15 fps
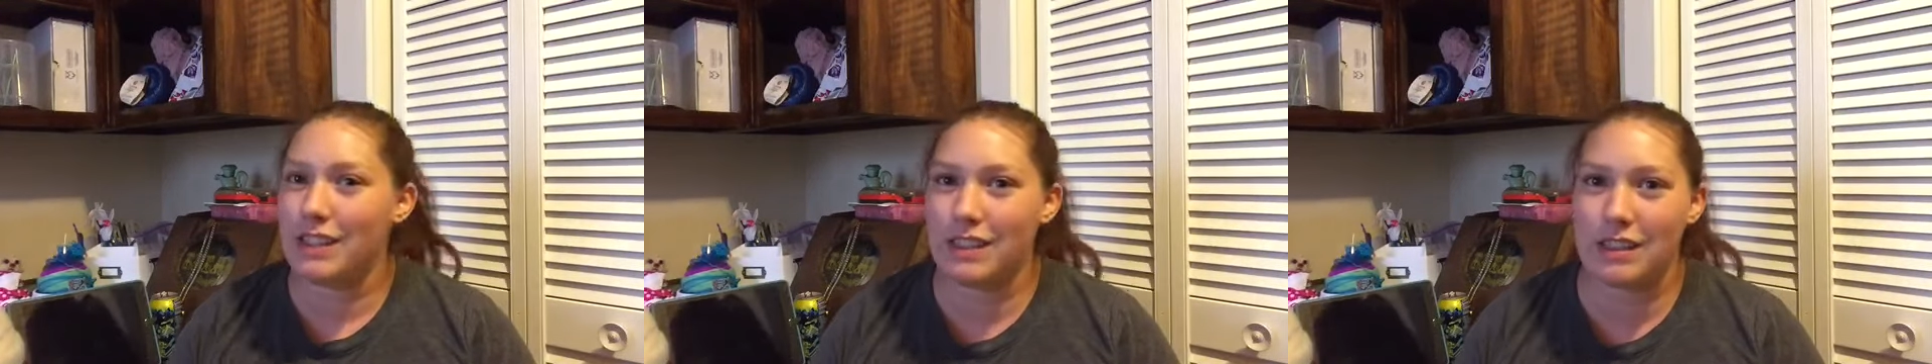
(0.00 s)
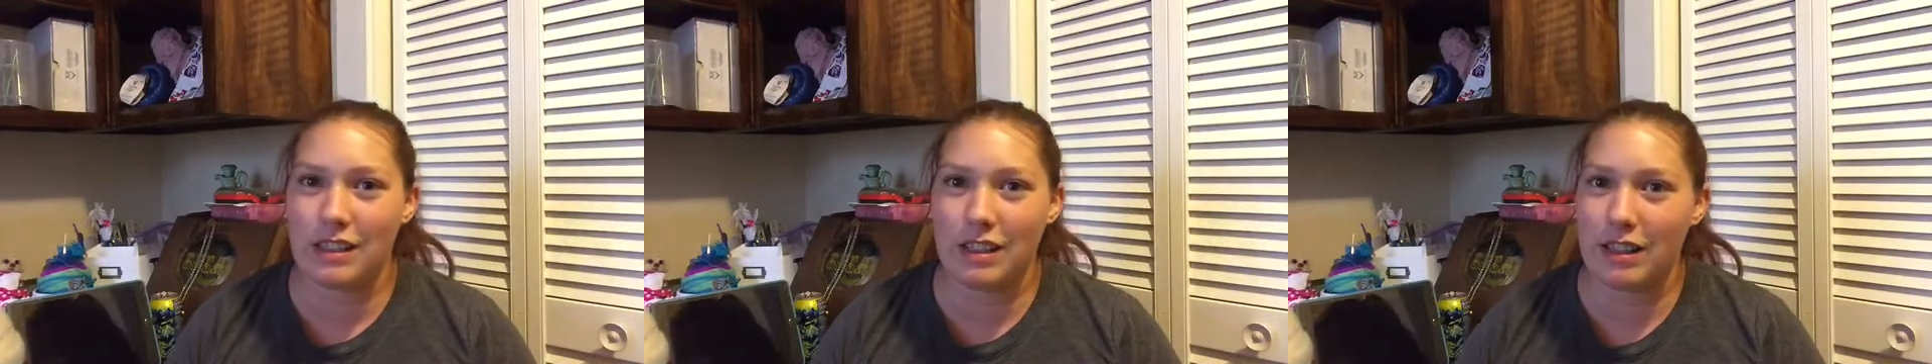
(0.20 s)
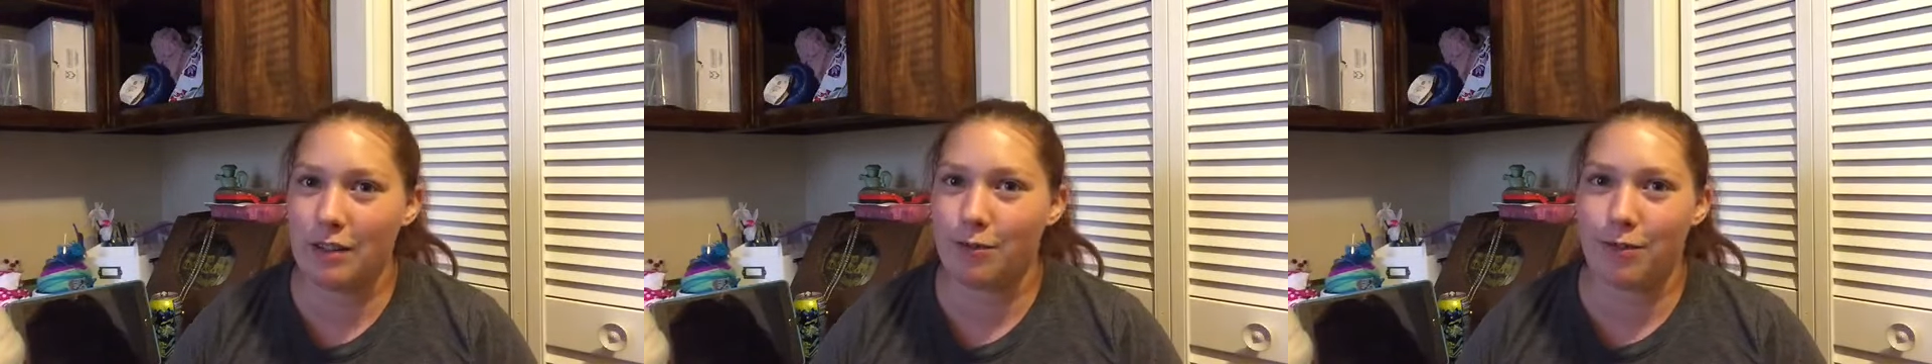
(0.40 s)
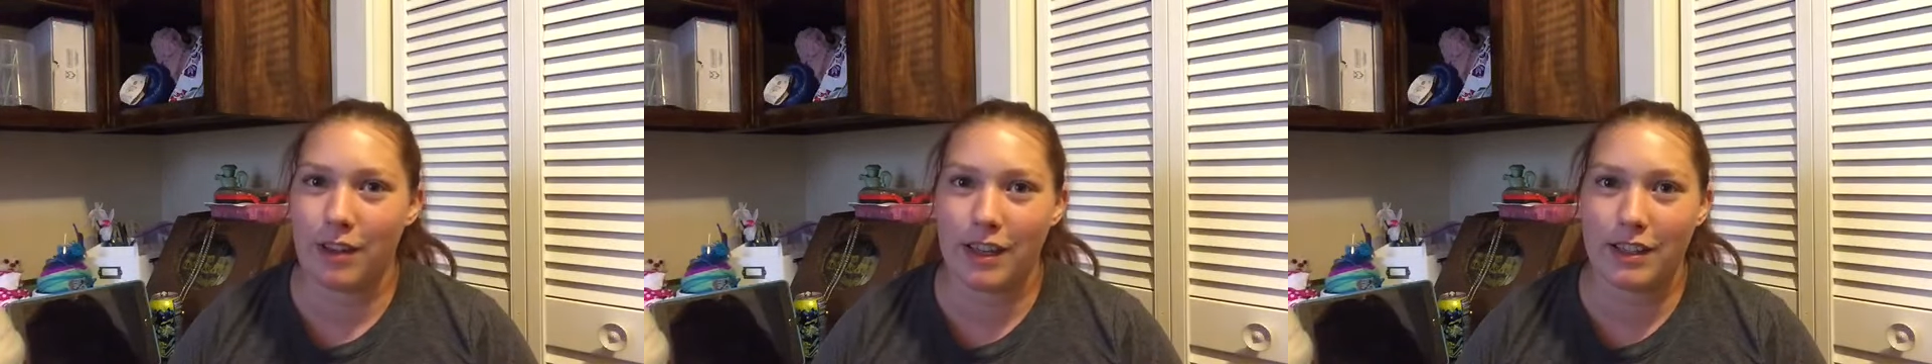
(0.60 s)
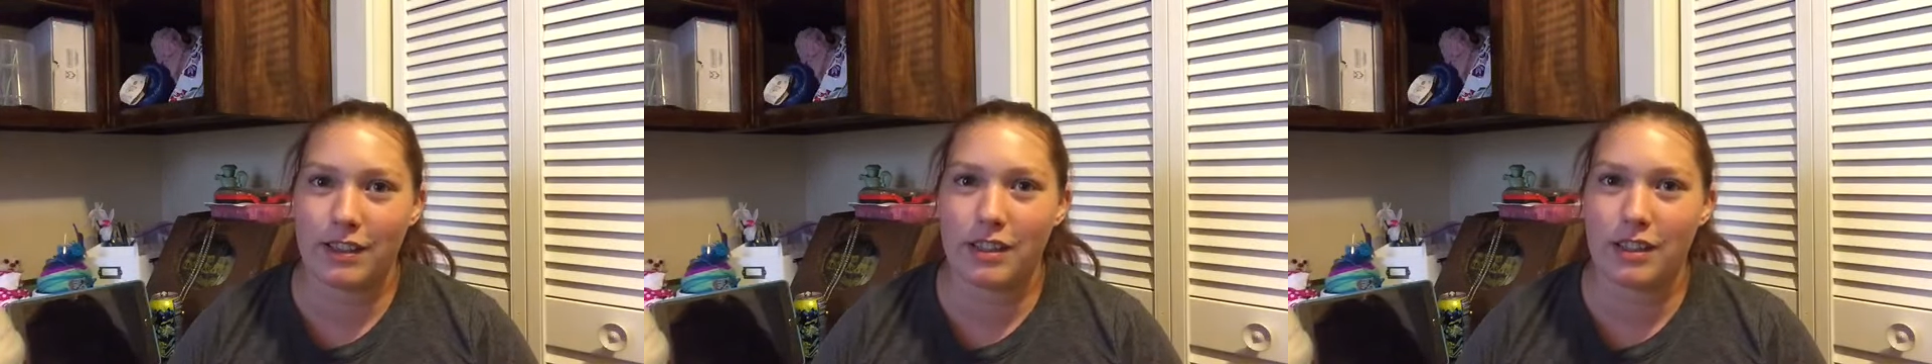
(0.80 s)
easily
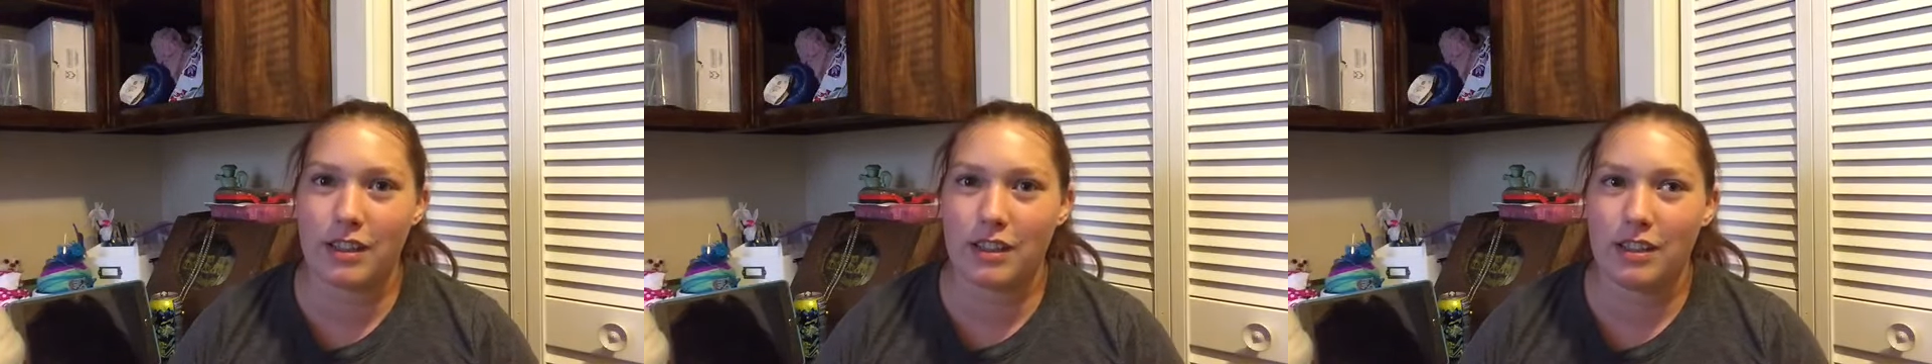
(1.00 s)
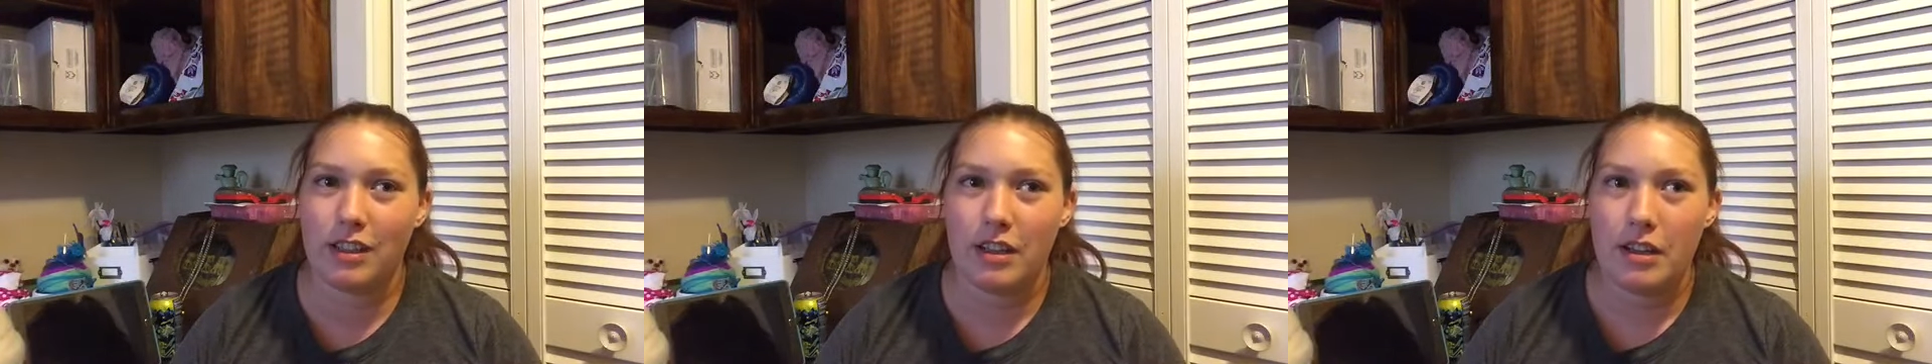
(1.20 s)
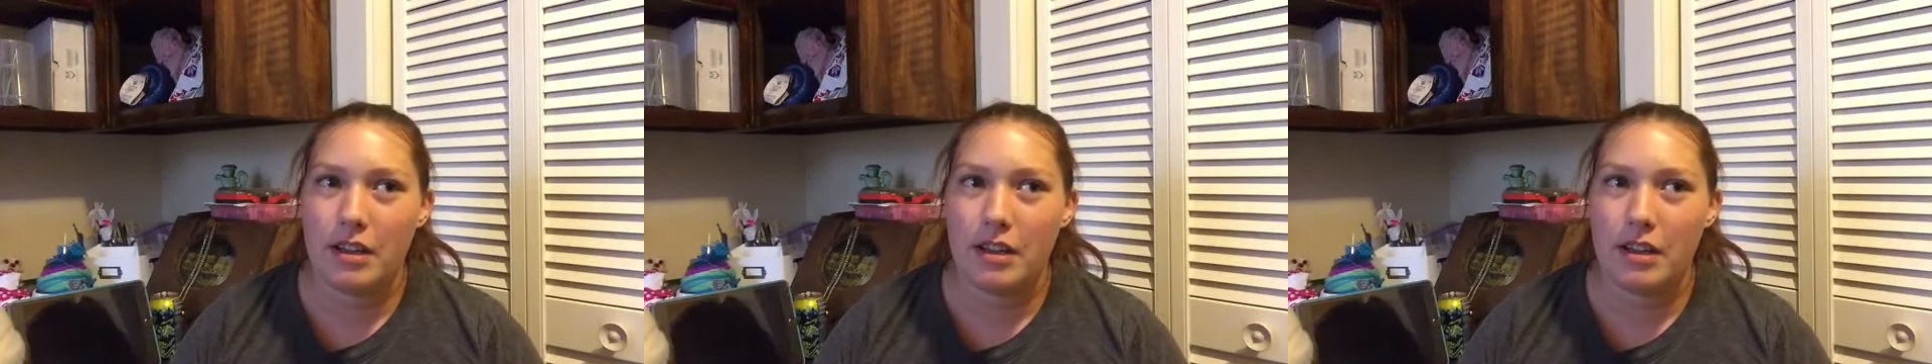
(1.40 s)
fixed,